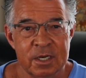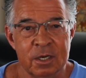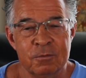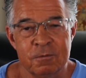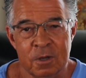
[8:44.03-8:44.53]

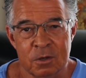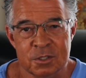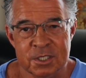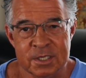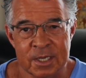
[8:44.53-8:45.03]
your flow
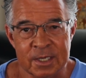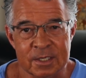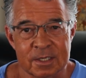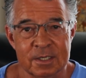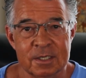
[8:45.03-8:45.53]
state,
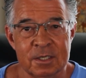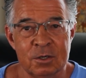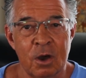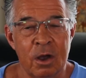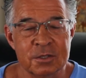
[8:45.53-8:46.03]

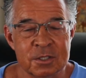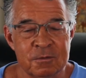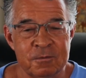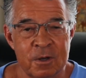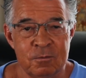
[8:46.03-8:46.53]
you also
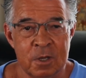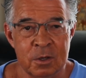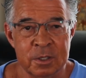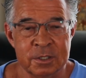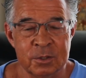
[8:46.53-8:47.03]

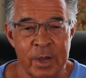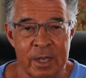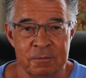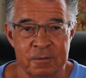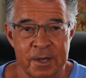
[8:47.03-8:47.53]
flow into
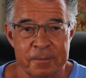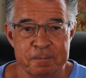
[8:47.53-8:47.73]
alpha.